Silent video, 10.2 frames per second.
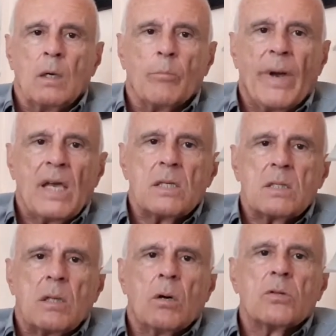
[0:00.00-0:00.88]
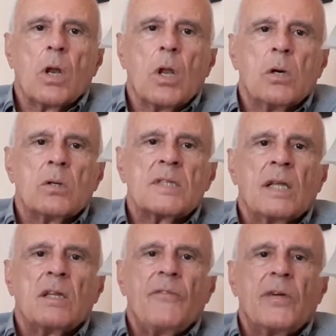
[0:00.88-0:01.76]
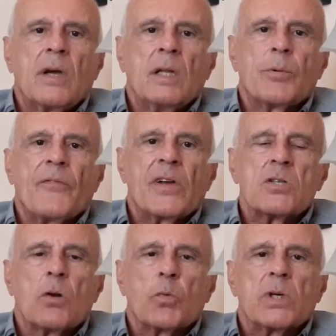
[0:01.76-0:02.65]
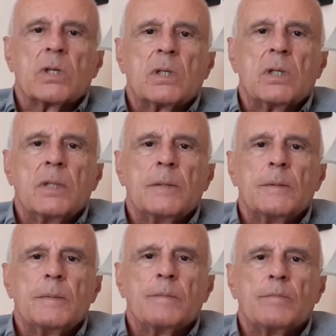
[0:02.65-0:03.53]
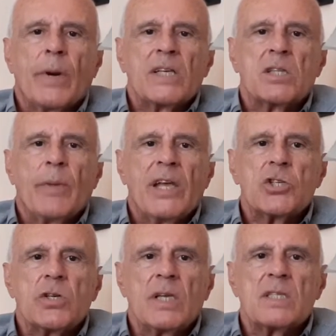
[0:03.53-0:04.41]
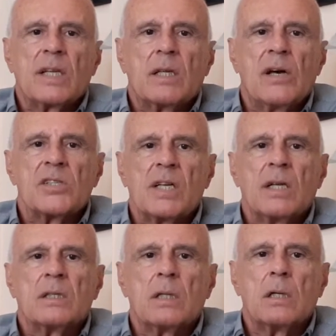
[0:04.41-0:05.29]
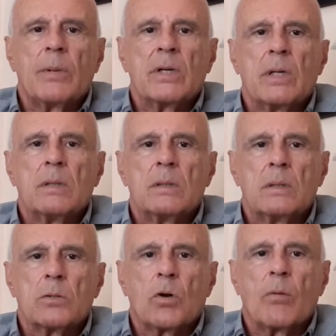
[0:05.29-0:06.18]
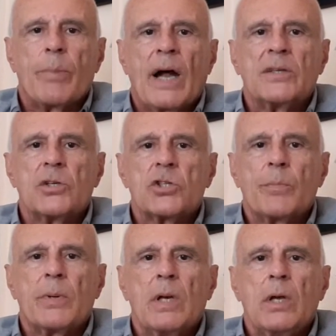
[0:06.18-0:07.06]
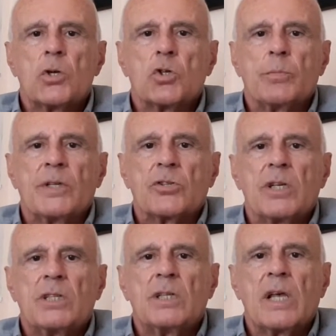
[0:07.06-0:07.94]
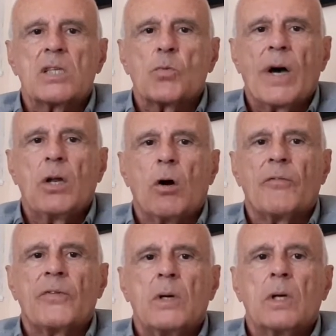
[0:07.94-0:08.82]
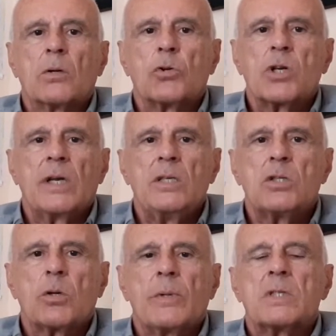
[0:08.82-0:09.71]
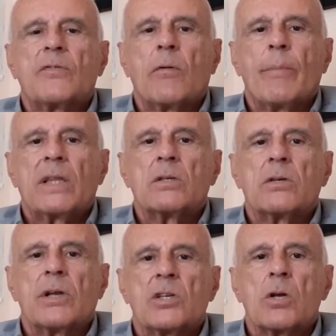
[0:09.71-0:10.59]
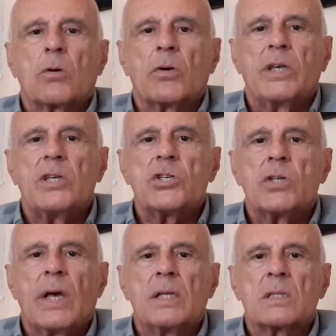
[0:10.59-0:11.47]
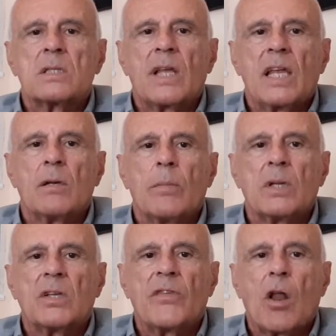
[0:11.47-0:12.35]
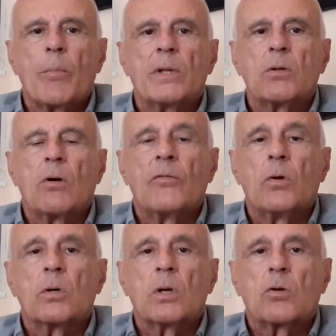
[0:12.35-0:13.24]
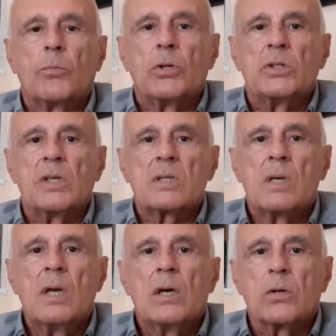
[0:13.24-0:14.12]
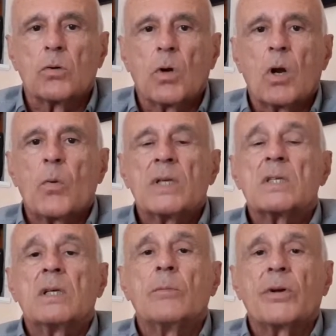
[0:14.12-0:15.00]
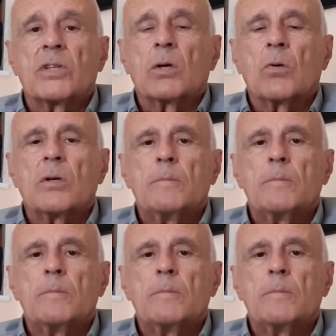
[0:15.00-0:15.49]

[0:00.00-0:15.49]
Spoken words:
Based on the long scientific and professional work, my estimation is that resilient urban and rural partnership should be treated as one of crucial instruments for better regional cohesion and sustainable development of local communities, rural ones in particular.